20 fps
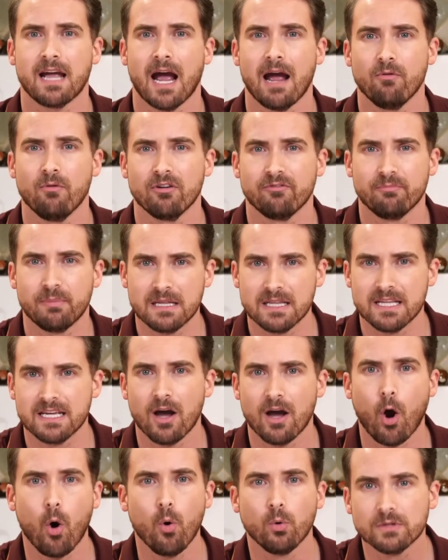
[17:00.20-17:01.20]
I would have been the
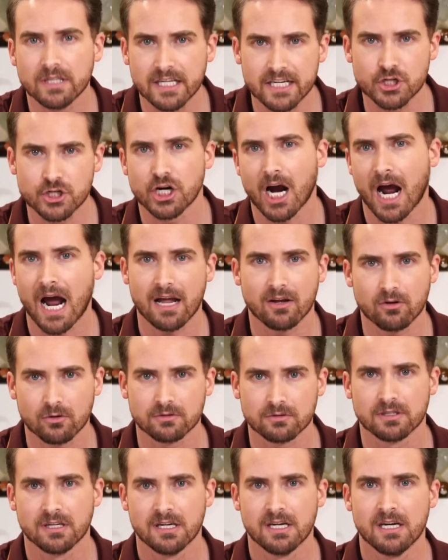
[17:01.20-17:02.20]
only
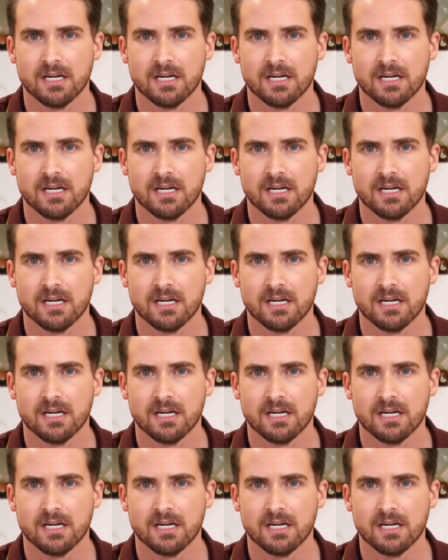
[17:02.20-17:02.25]
child